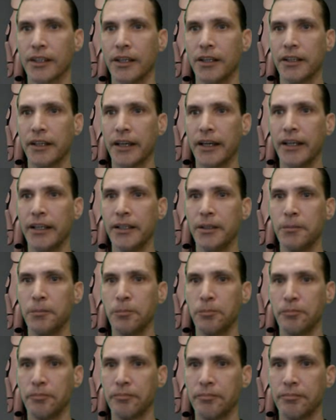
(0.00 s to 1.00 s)
Okay,
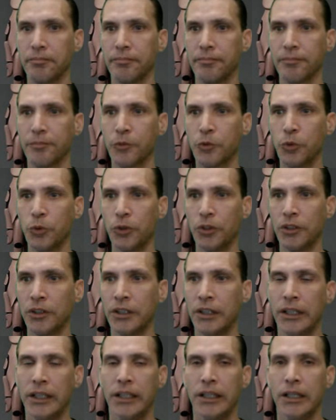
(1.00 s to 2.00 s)
cool.
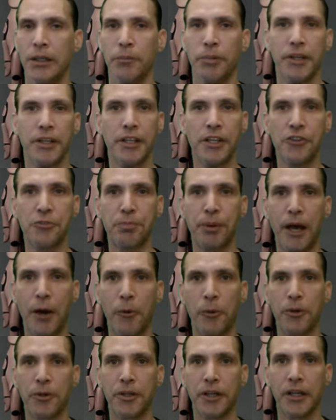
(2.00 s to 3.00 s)
But it is
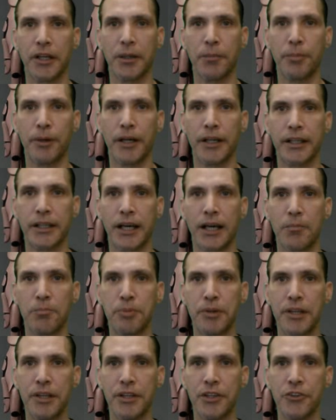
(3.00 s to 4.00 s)
powered uh, by
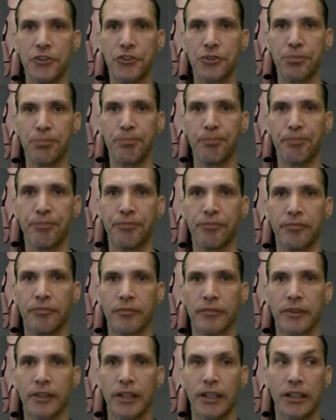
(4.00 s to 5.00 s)
Compiz,
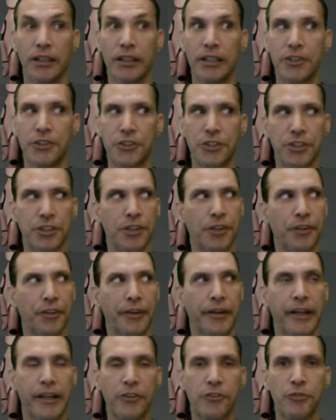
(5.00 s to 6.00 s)
at least until
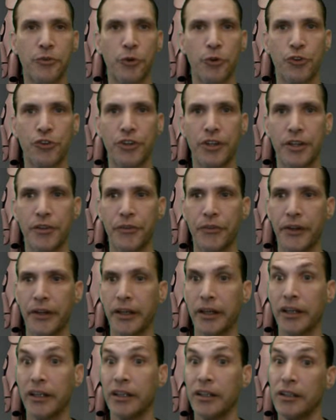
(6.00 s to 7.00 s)
the next version, I
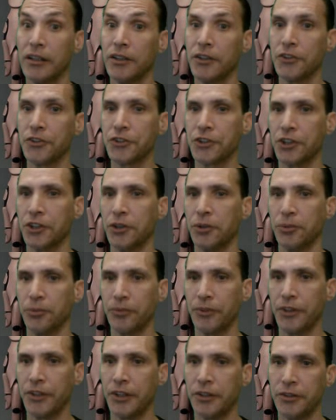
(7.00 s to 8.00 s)
think. So,
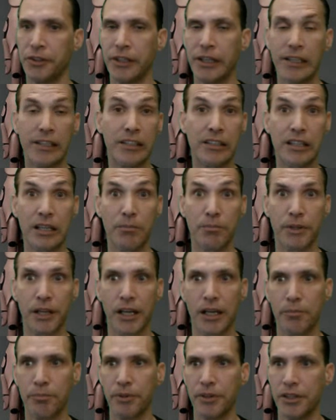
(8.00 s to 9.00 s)
you know, you get some
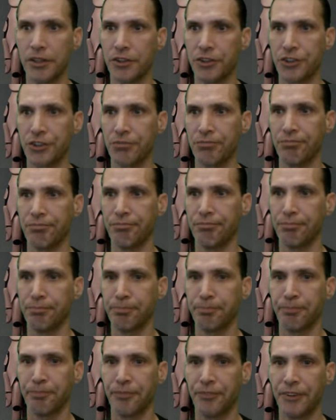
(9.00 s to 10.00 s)
Compiz
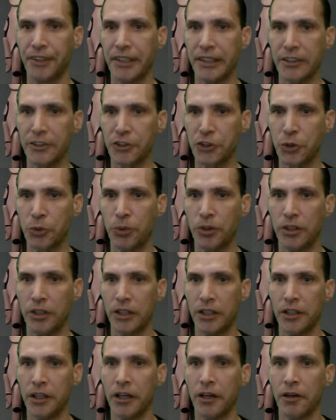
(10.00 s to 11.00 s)
things going
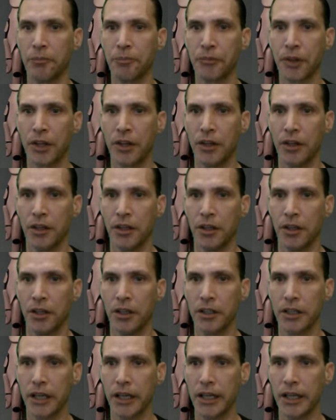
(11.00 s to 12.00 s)
on there.
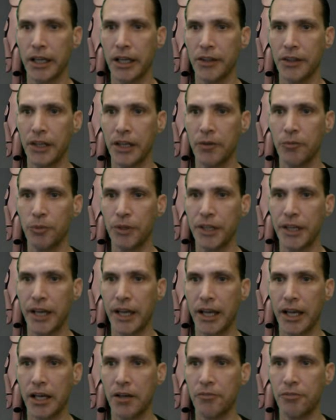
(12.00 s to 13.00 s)
Okay, and then we
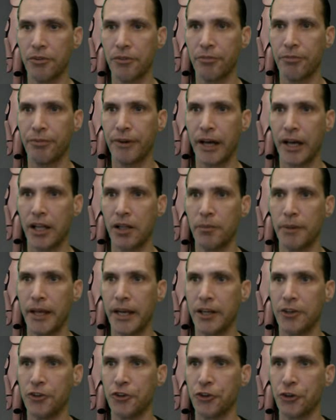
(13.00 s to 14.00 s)
have file
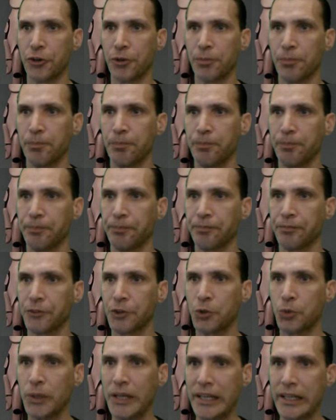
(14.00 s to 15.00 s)
manager
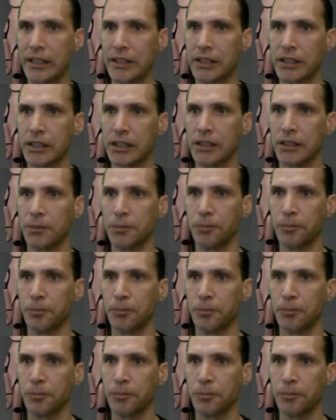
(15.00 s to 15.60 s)
tweaks.